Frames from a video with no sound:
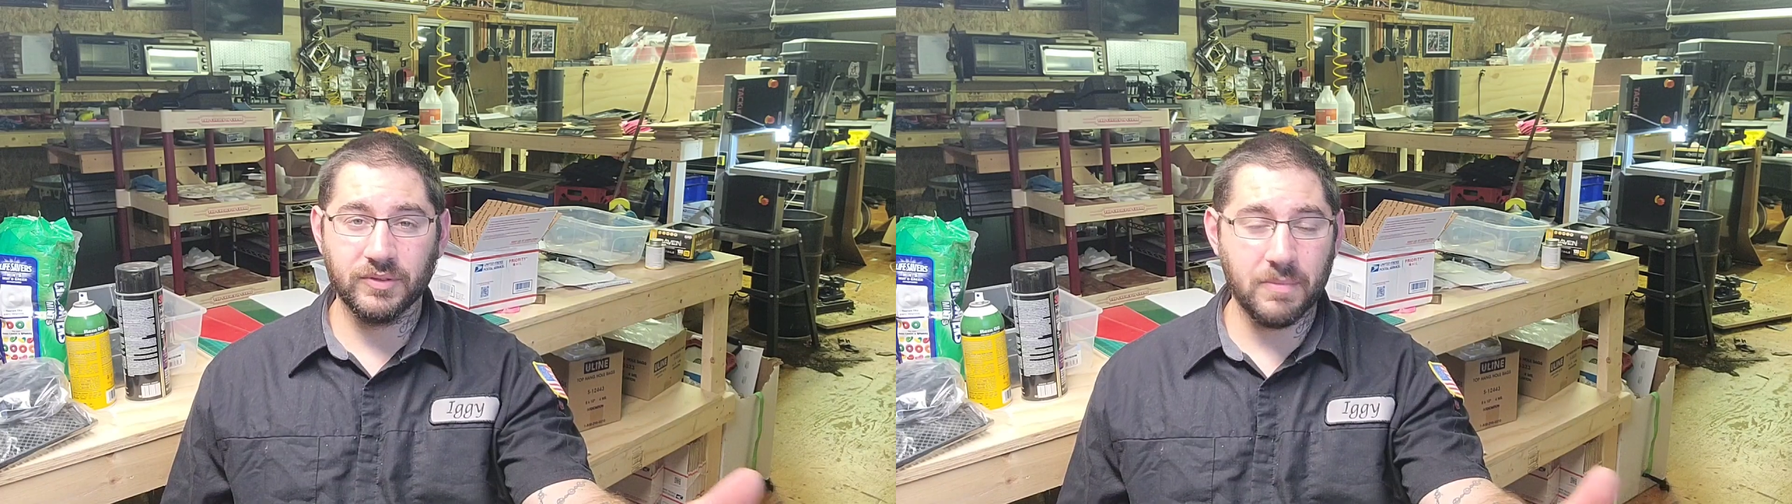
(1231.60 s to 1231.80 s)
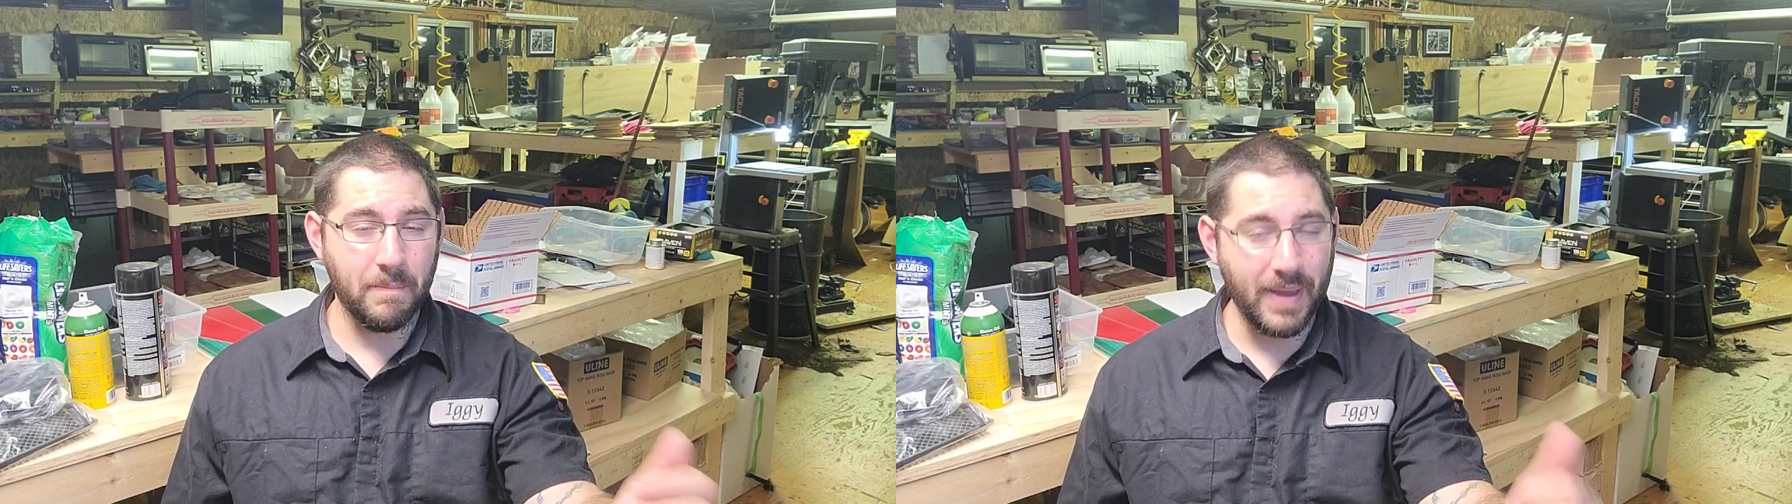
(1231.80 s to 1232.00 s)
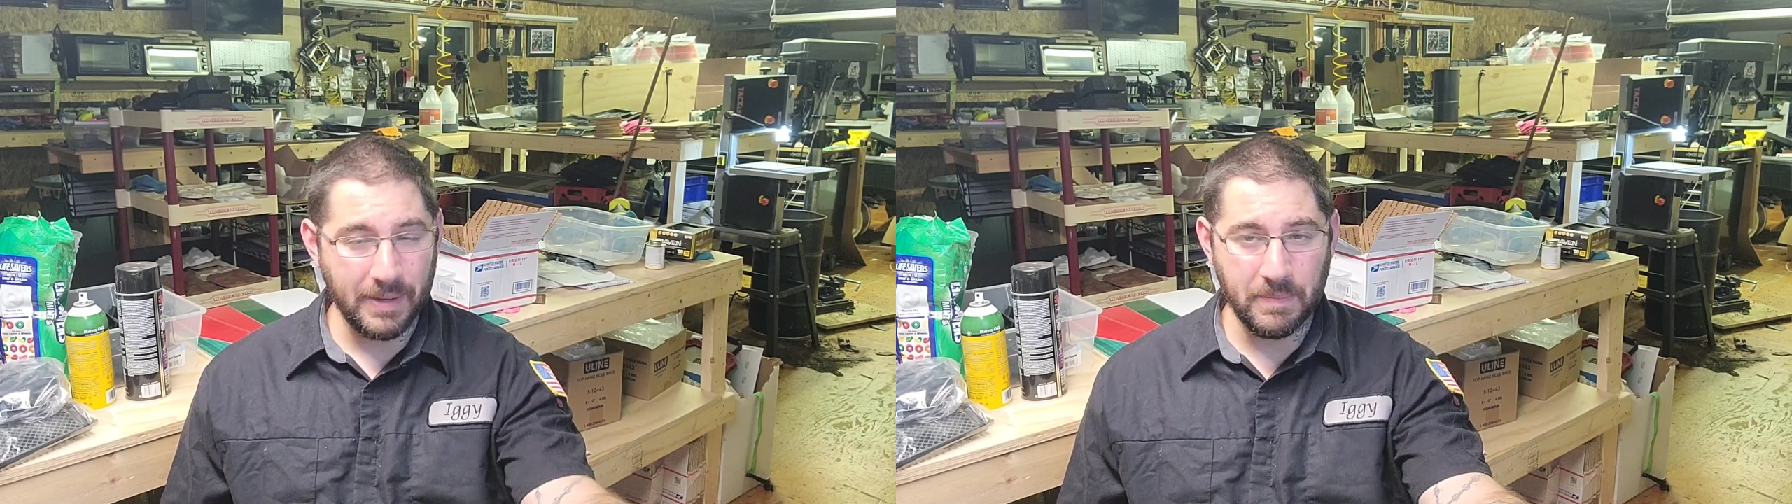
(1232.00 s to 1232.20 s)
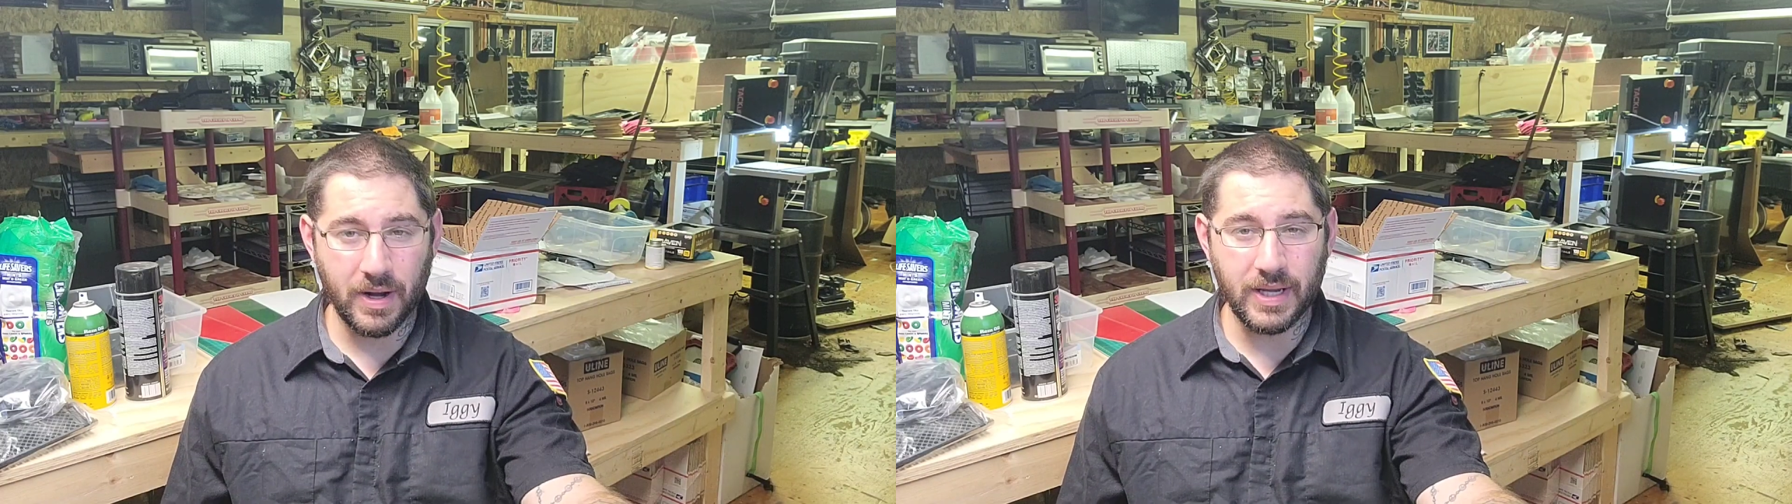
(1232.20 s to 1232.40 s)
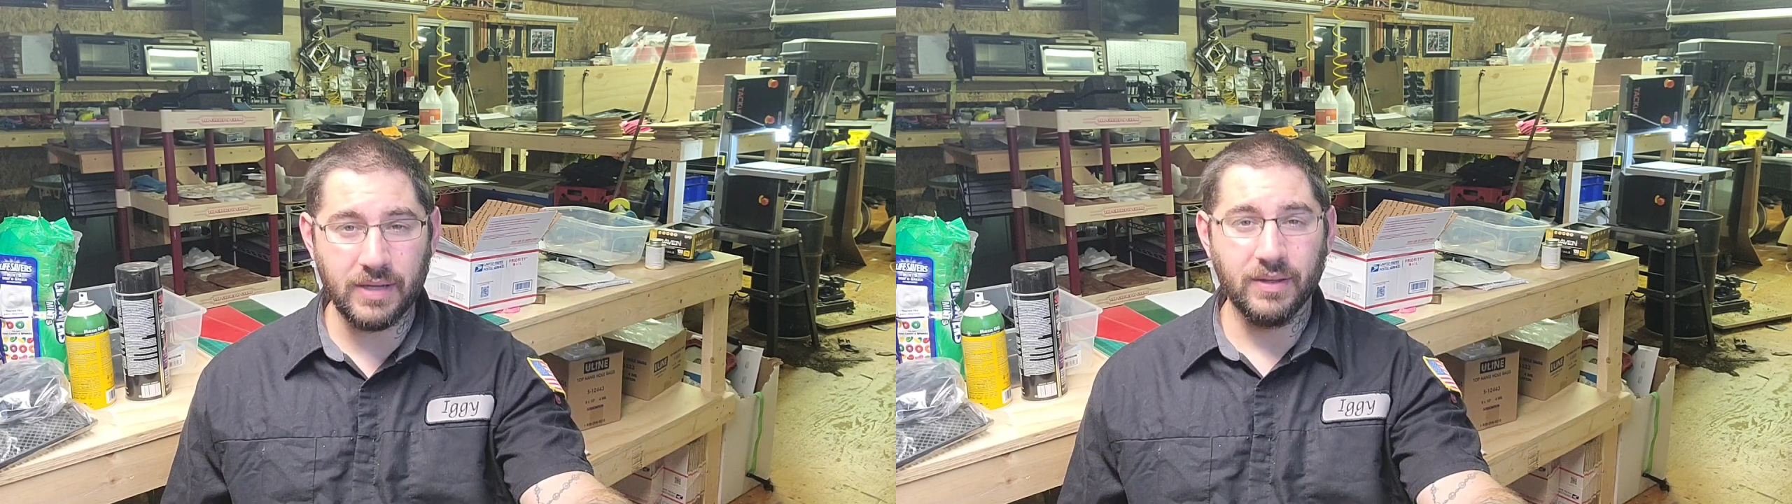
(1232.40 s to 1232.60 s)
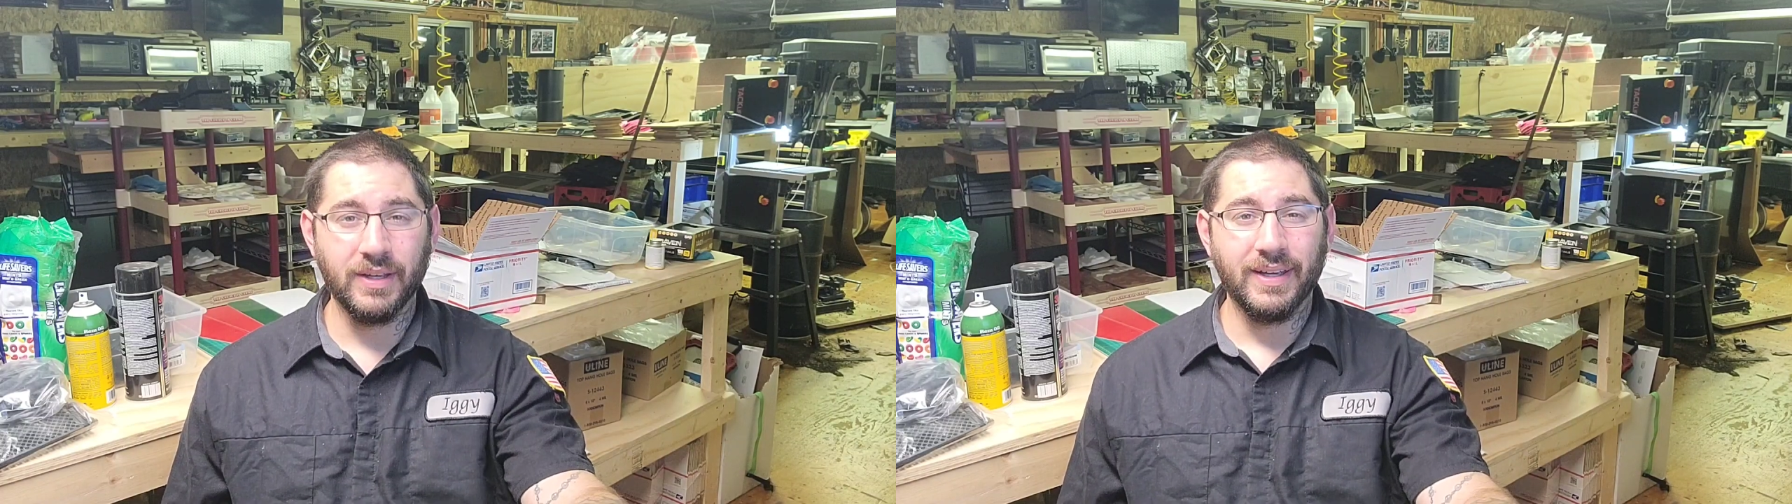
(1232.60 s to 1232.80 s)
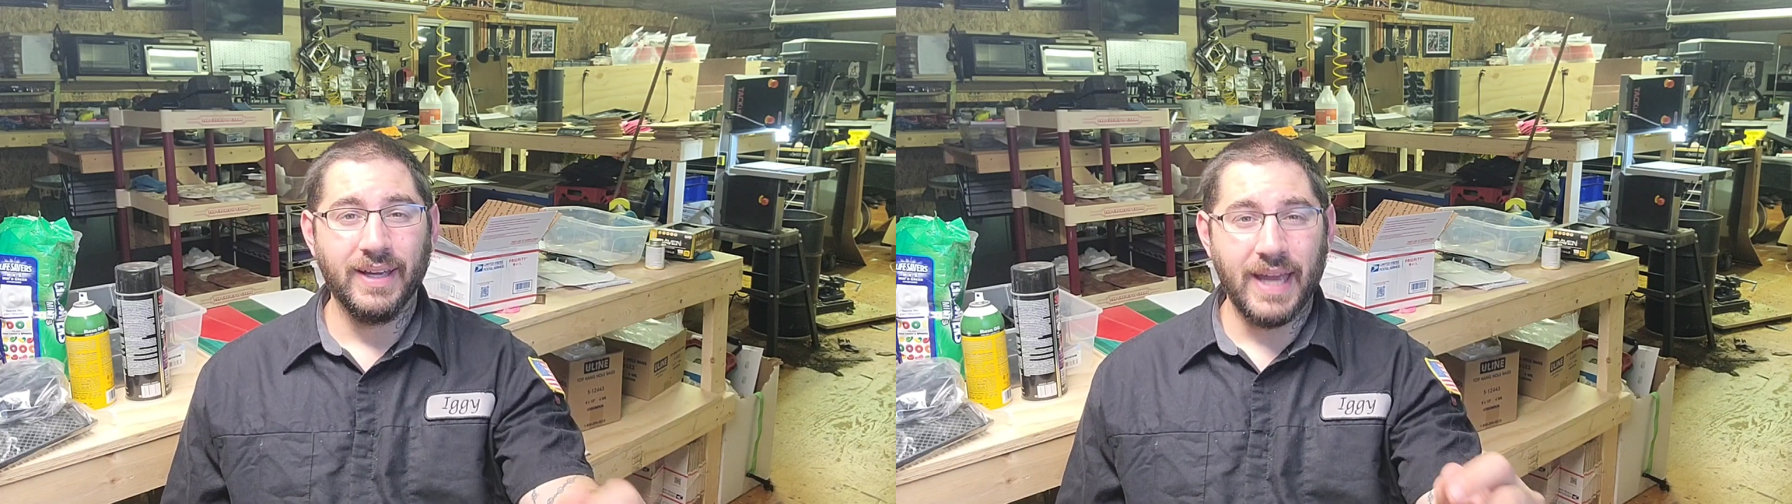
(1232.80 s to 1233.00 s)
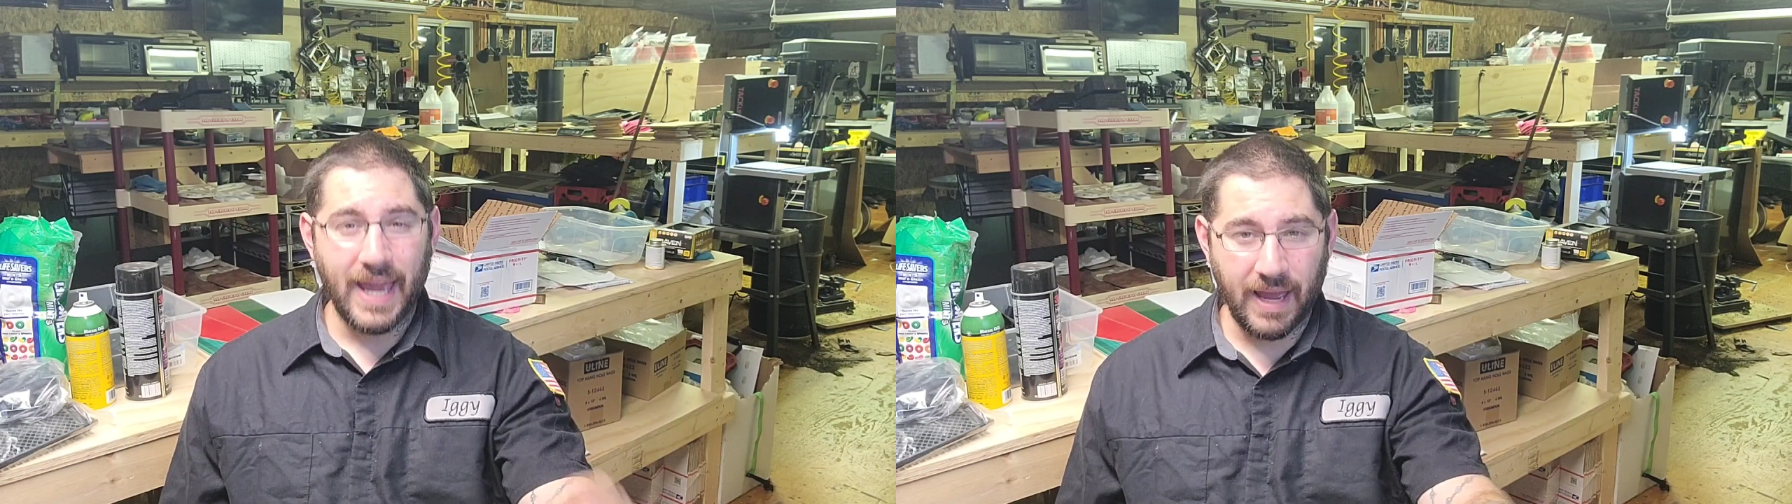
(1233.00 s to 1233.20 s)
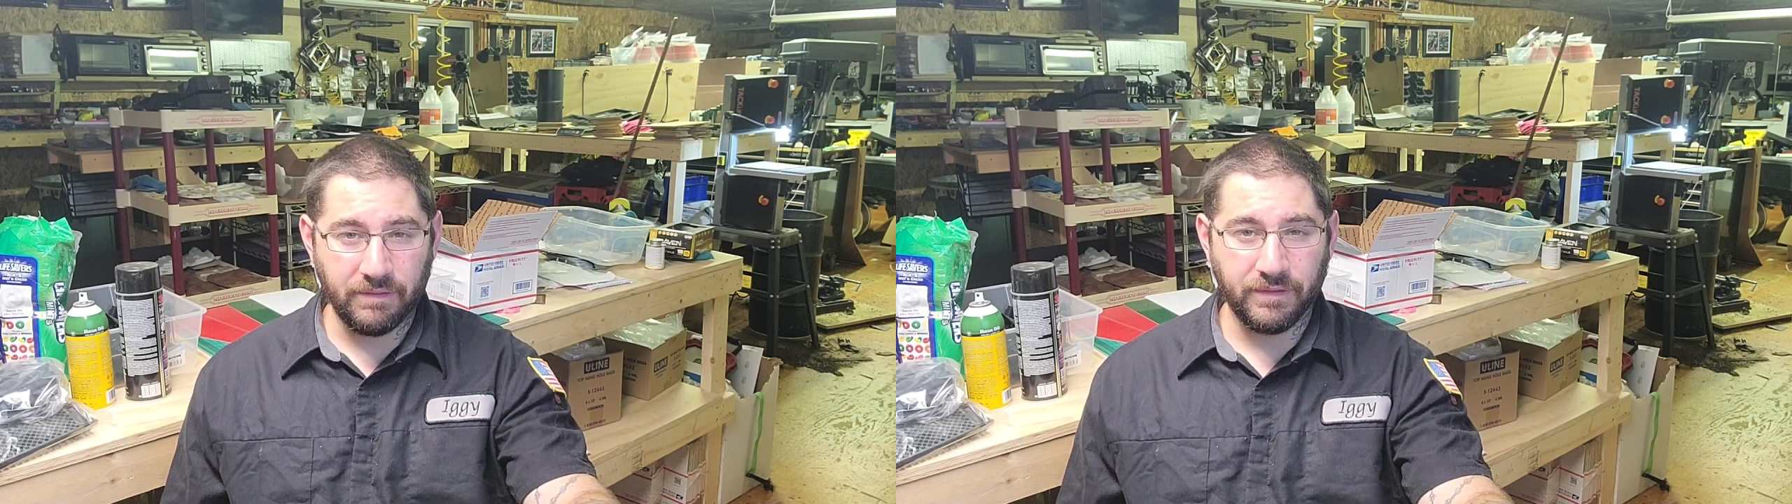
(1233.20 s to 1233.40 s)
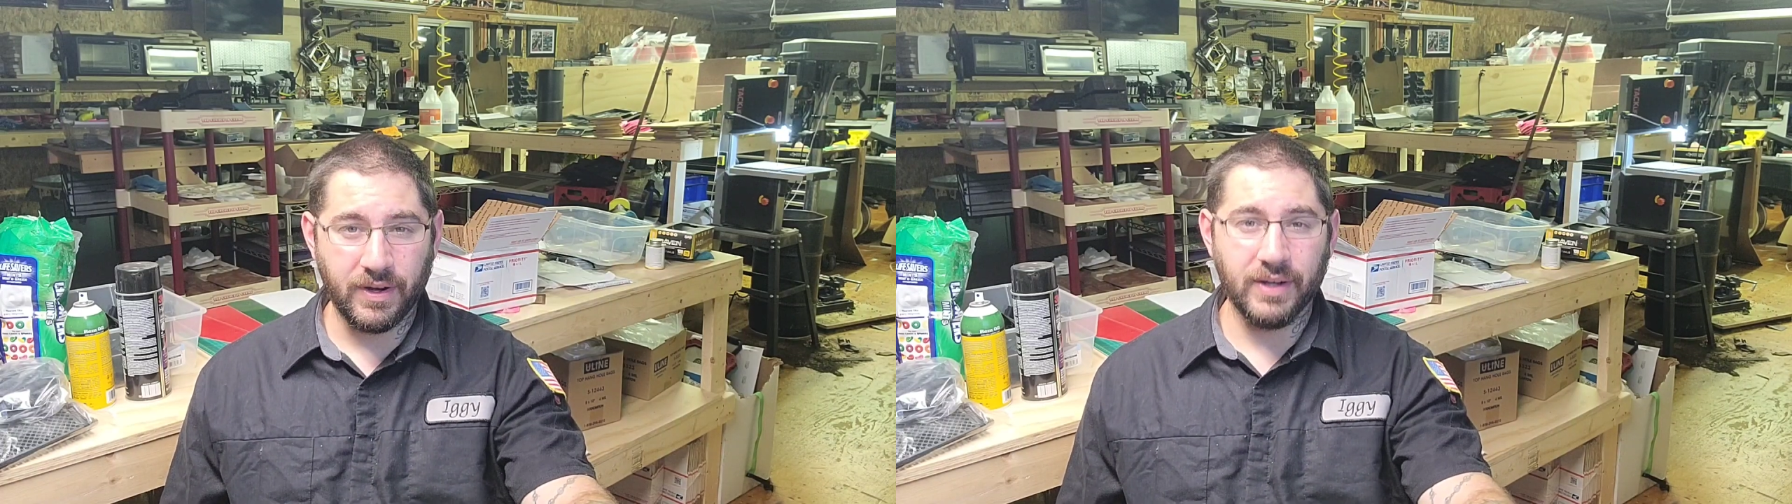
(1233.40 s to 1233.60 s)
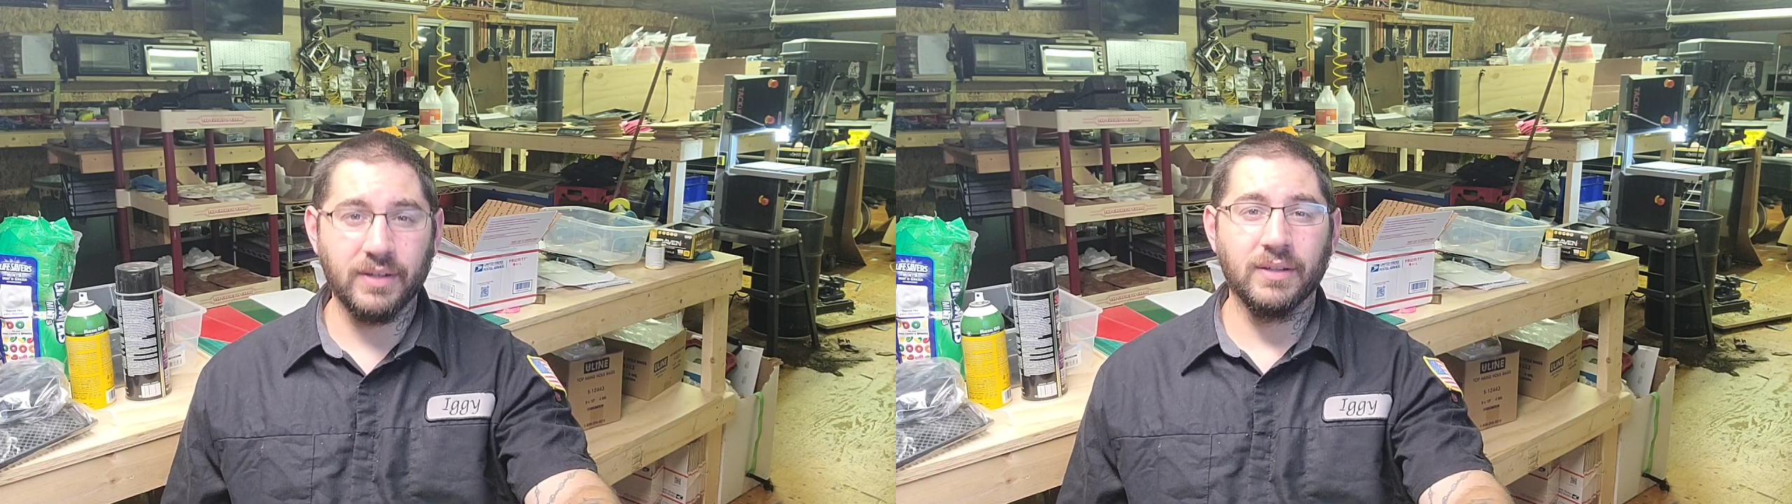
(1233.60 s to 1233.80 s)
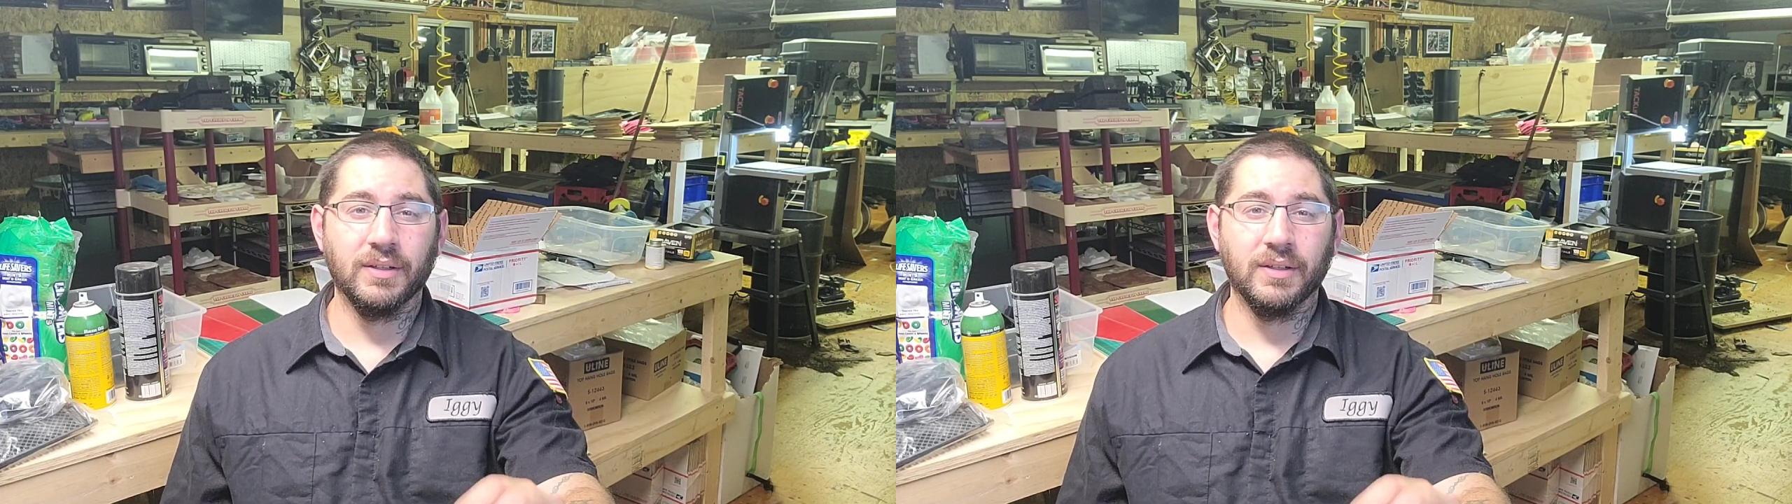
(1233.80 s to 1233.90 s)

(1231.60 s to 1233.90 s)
Make money, have fun,